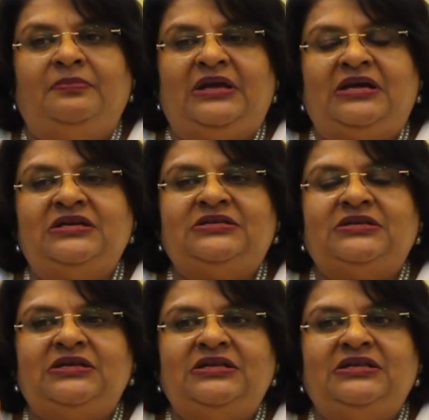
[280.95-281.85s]

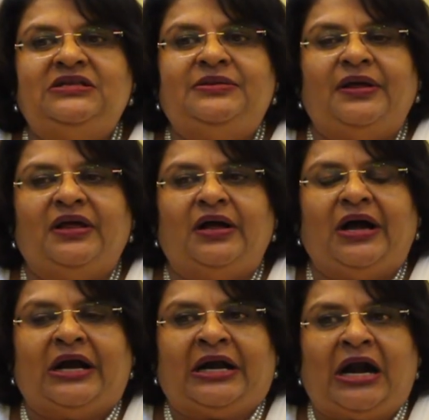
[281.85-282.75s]
because
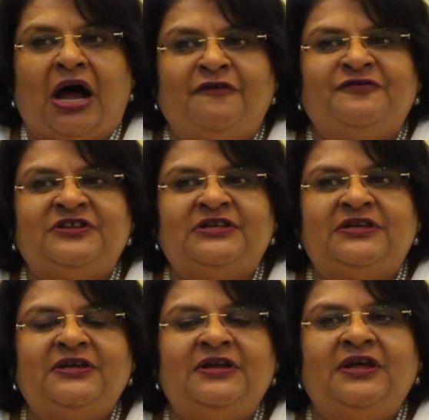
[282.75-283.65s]

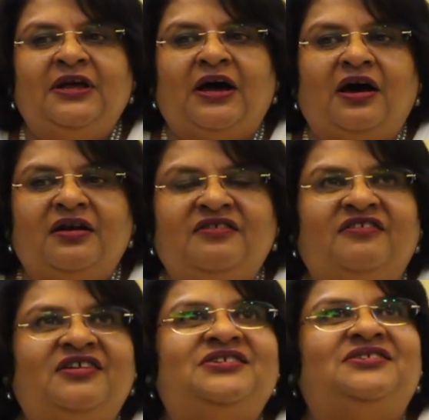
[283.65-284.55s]
crafts are our
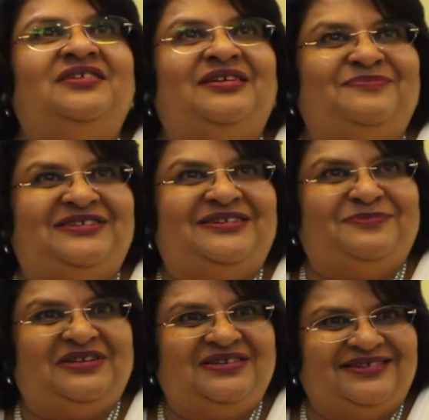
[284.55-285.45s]
traditional
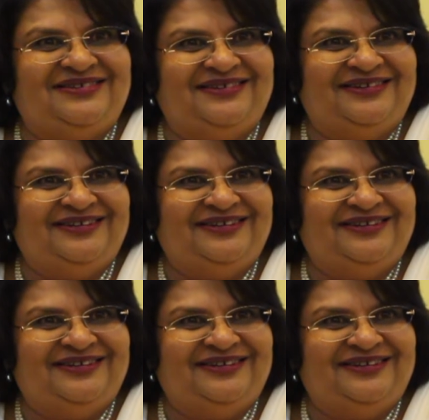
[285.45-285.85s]
MSMEs.